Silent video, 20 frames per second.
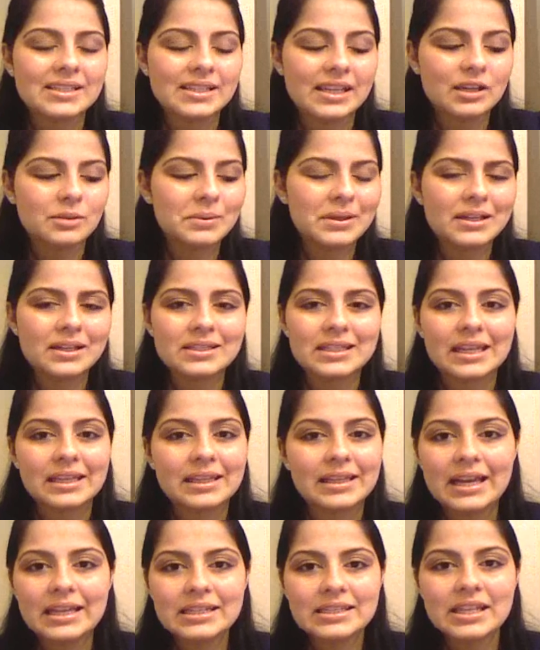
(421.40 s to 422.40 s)
did because I
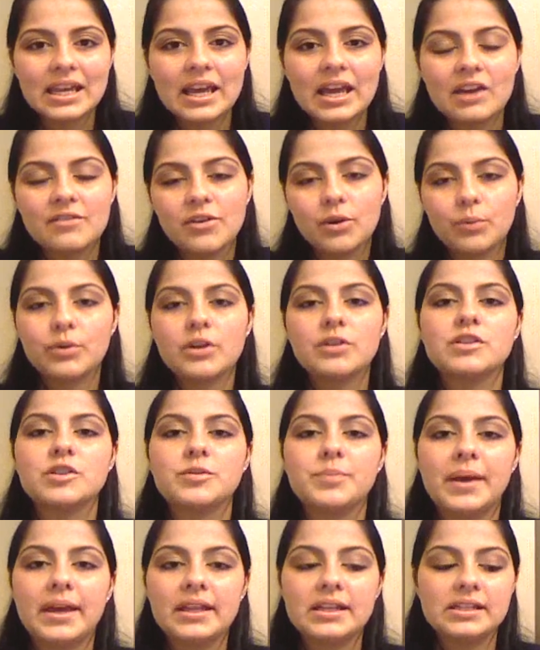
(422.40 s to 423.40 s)
guess if I would have
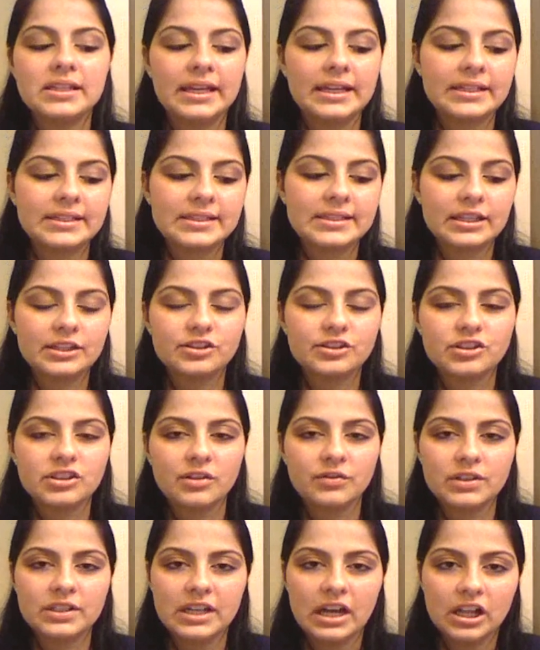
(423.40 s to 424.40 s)
spent like $6 or
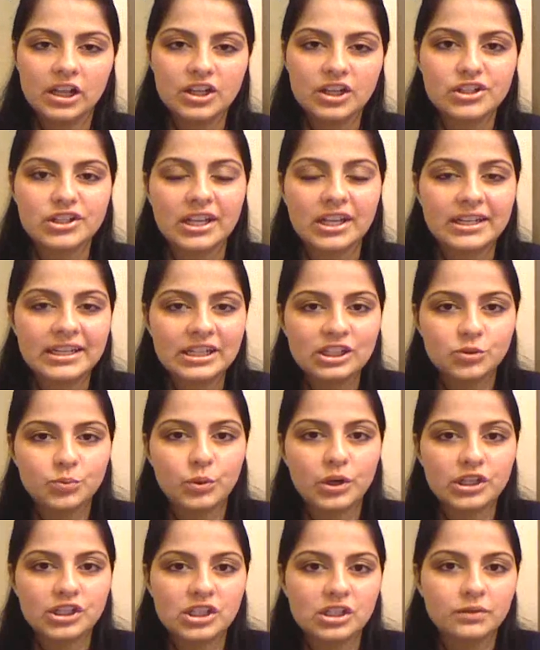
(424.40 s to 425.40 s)
$7 on each
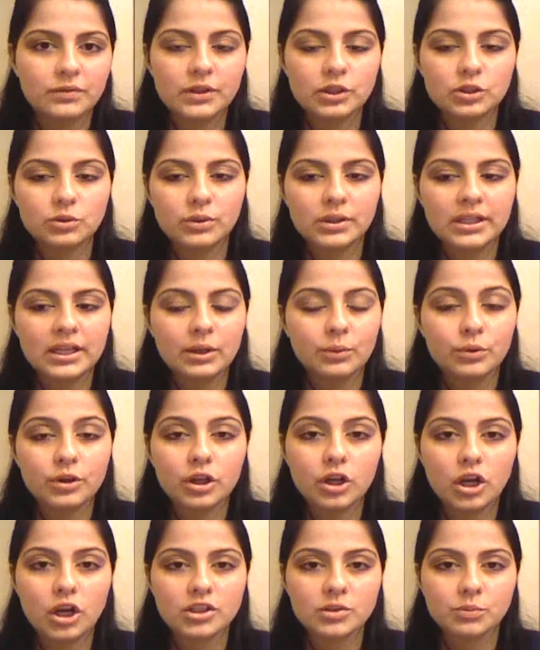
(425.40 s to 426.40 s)
brush individually, it would
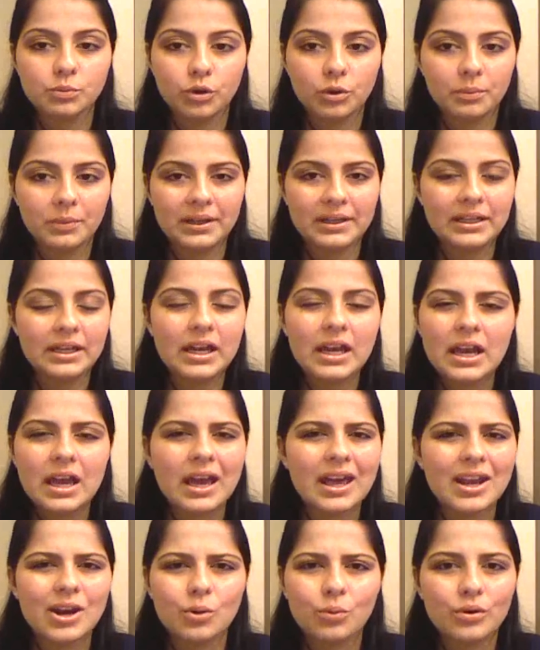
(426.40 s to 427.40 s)
have cost more money
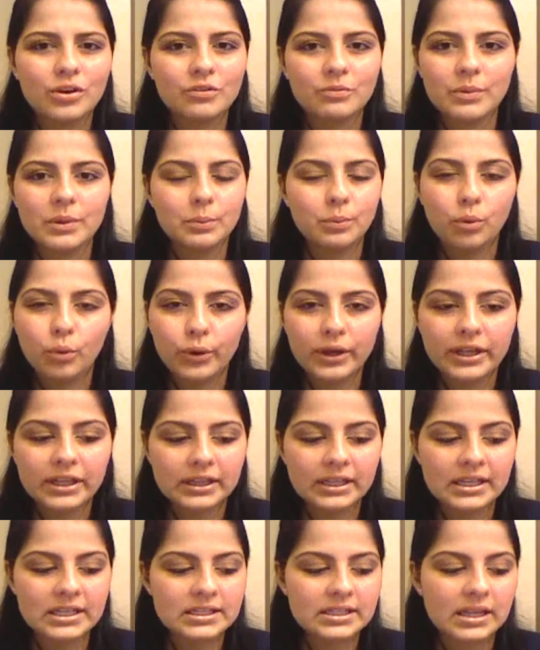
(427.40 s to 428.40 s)
and it would have been
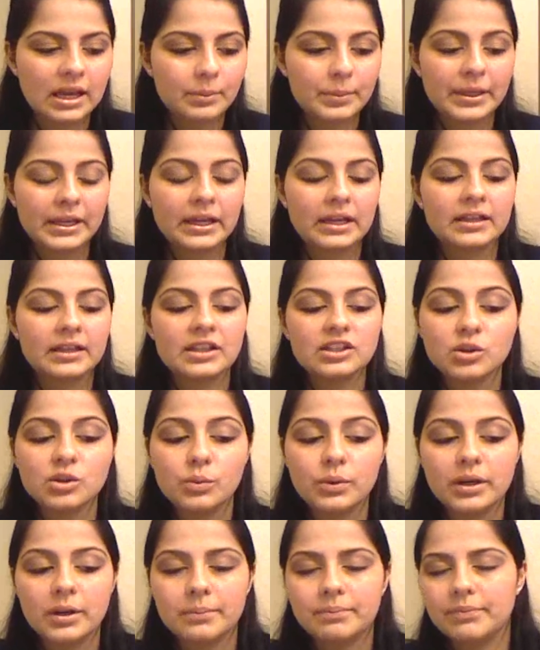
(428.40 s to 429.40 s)
pointless. I mean, unless you
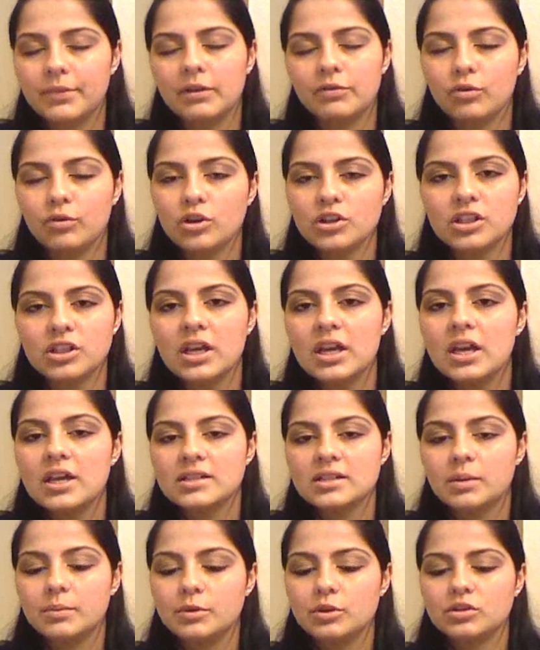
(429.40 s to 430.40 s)
want to, of course,
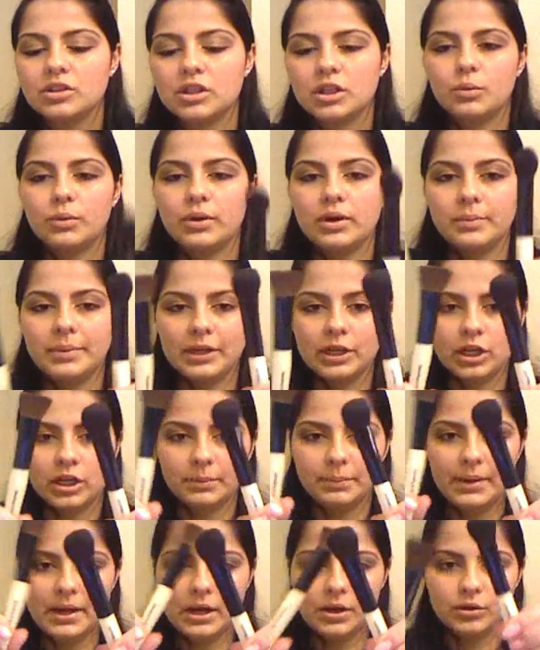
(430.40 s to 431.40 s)
some of you are gonna want a
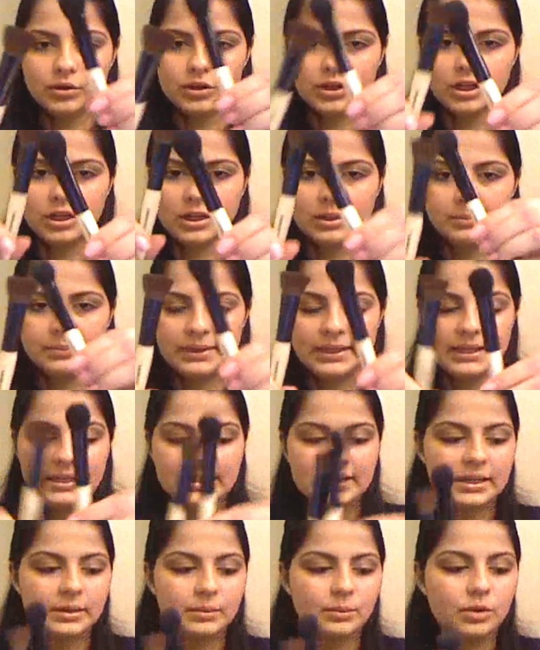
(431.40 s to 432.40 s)
bigger powder and
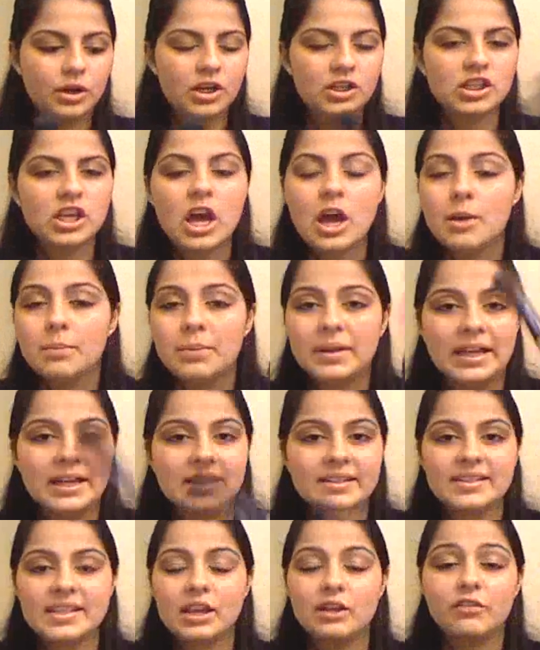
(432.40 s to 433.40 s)
blending brush, but like
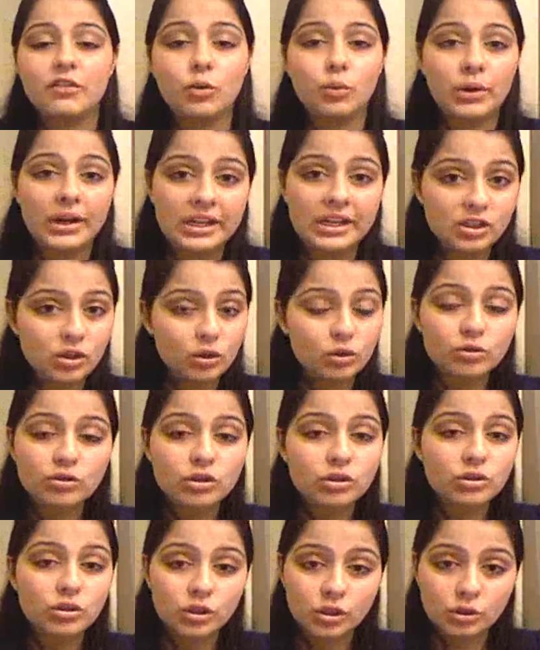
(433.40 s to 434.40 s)
I said, for what I told
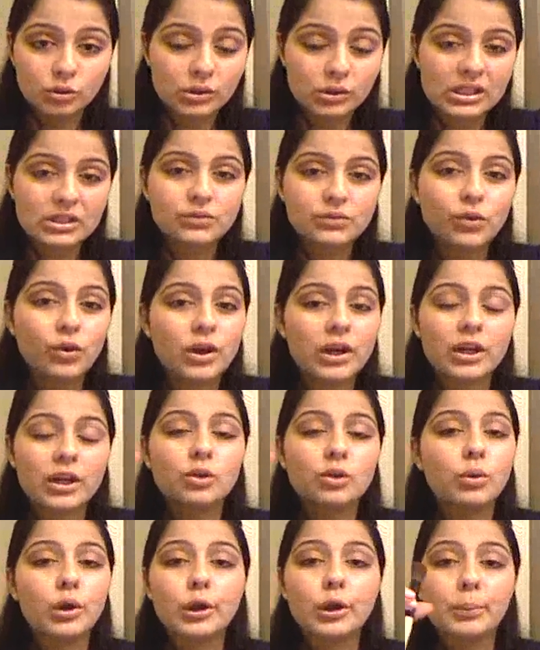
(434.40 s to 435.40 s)
you to use this for,
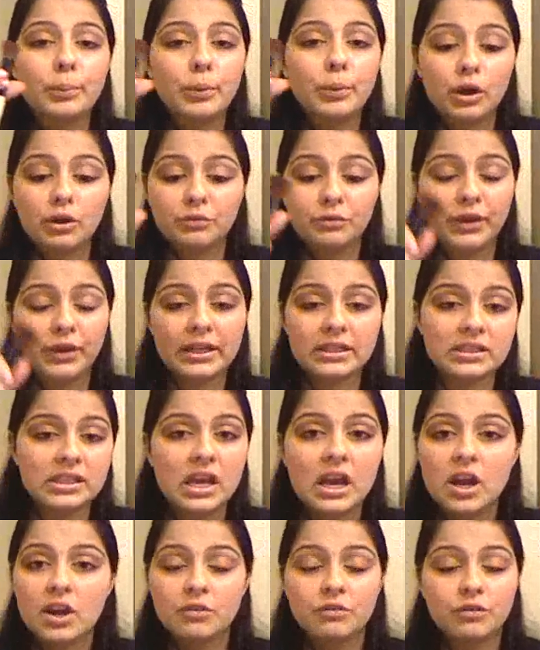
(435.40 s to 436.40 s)
it'll work perfect
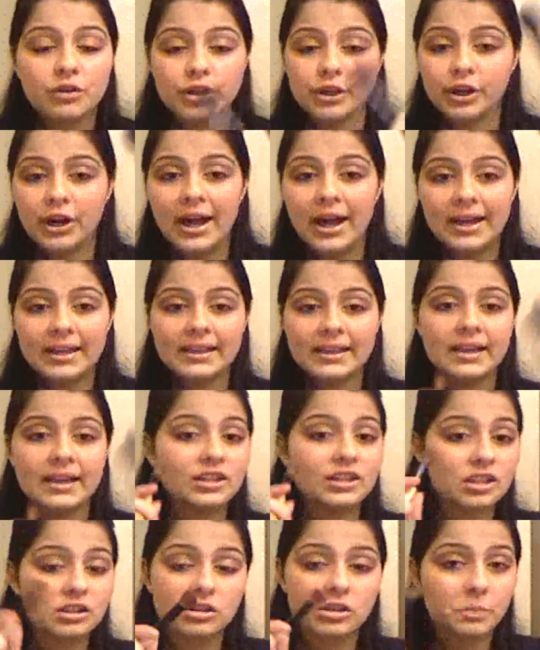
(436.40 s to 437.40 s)
for your highlight
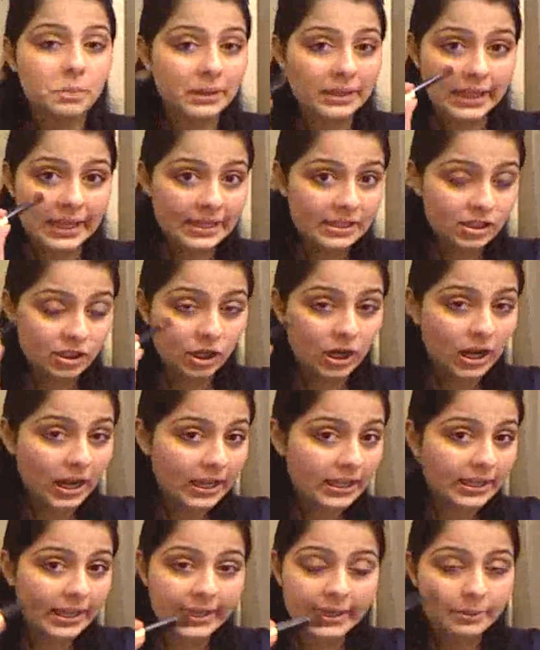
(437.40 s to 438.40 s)
and just to blend your
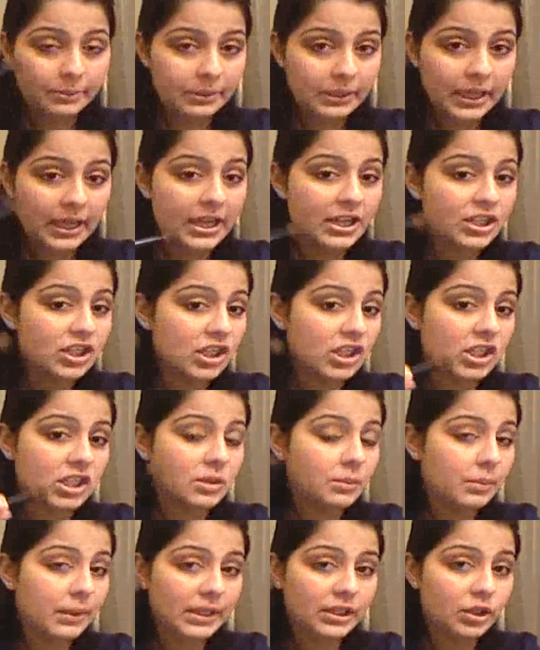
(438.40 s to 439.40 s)
highlight and blush and just
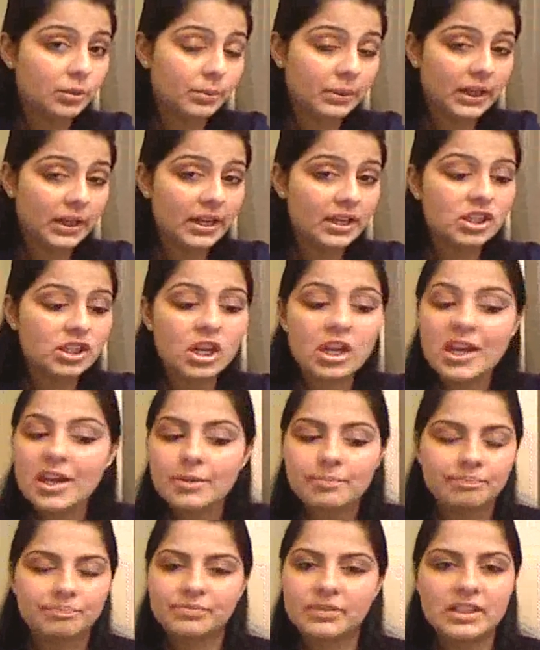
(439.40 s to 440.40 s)
to blend your blush.
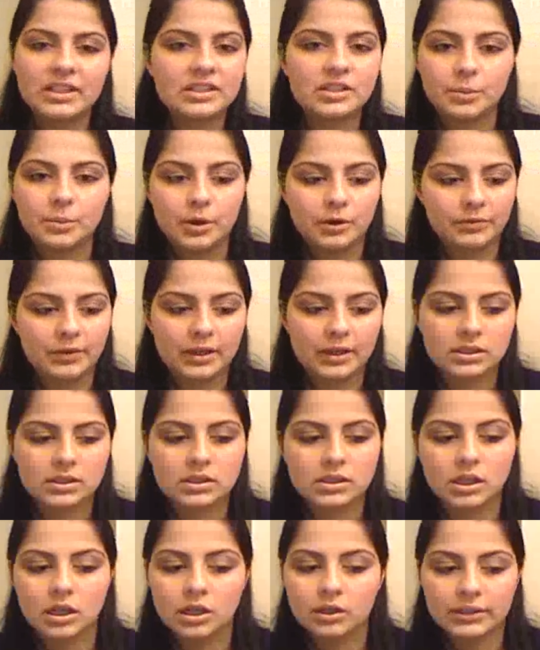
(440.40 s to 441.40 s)
These are perfect.
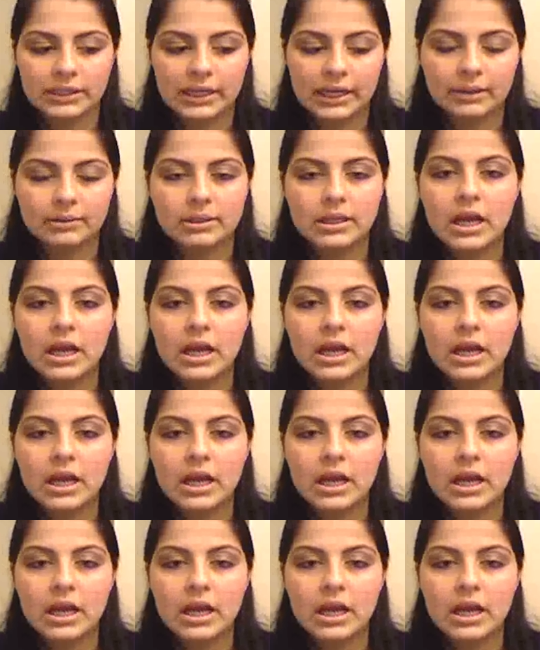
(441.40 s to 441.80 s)
So yeah.